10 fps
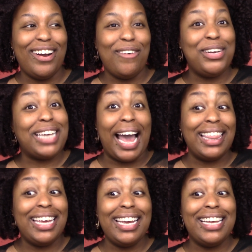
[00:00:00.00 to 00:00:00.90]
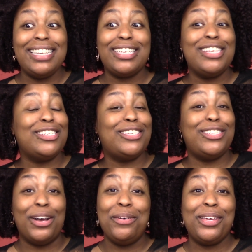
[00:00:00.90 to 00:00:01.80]
which I think is
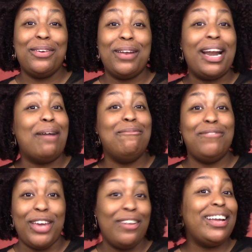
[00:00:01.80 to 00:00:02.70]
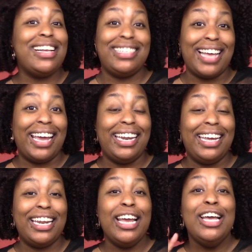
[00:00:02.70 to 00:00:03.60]
so cute, and I'm very
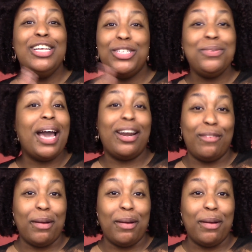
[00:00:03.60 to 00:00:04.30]
excited to kind of